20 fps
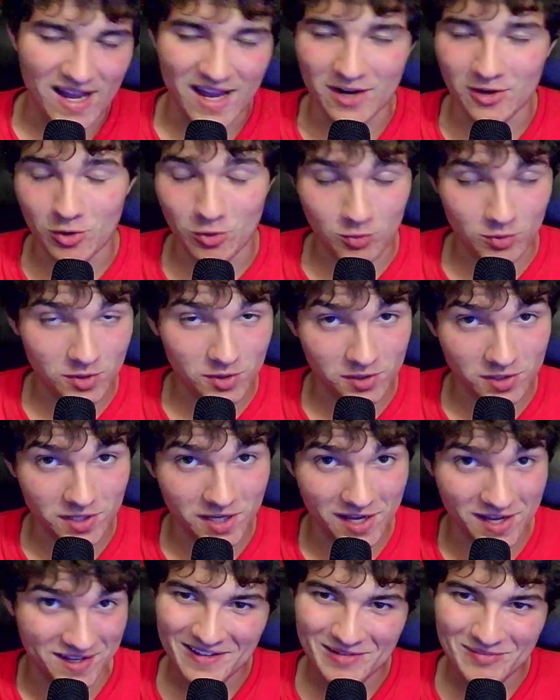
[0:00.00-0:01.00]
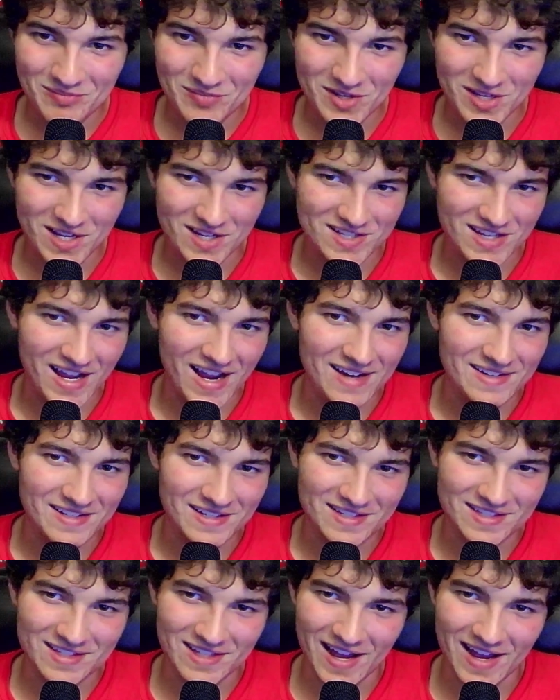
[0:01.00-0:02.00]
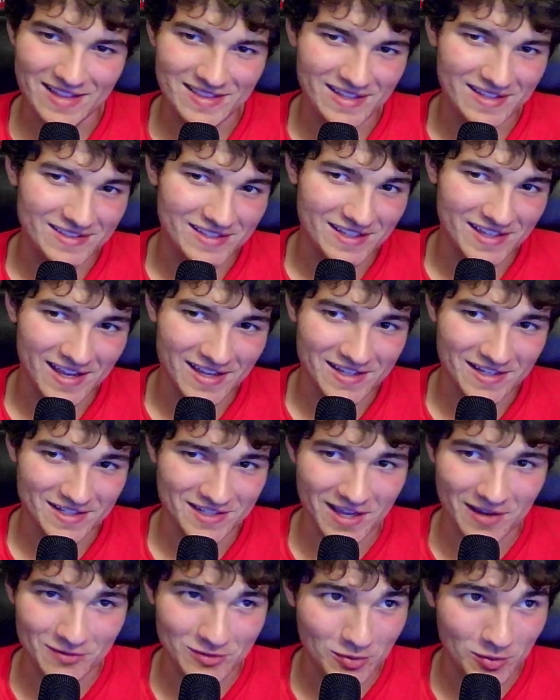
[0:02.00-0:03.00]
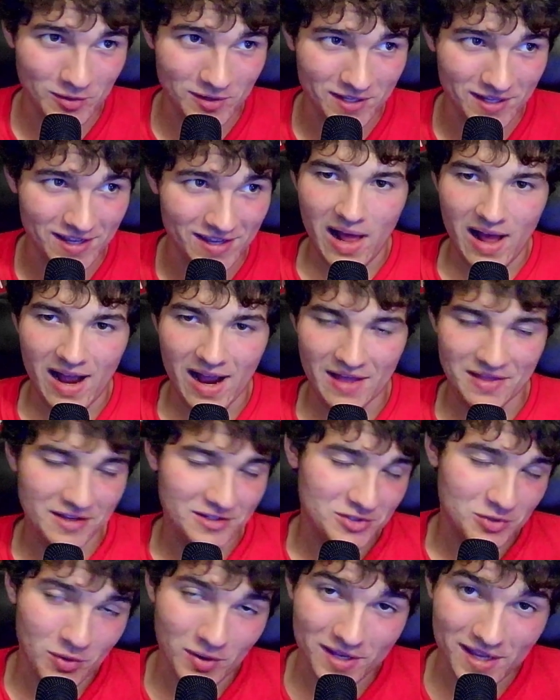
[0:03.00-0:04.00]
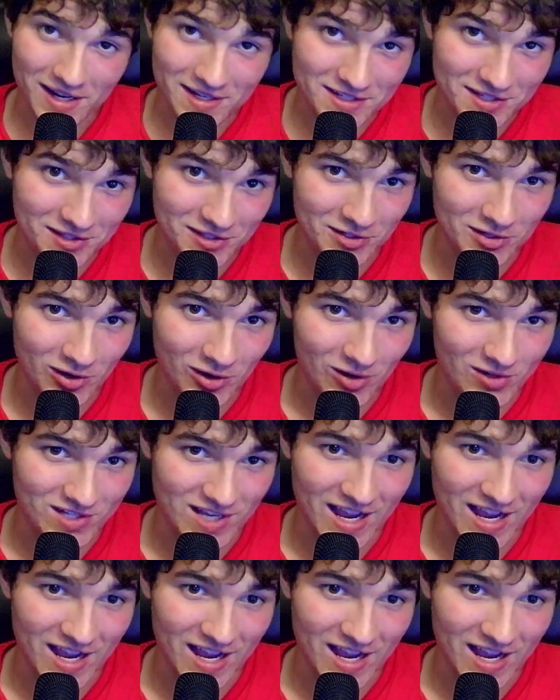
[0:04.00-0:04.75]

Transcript: I don't really, because I think the Yankees have 28. I think 28's in the cards.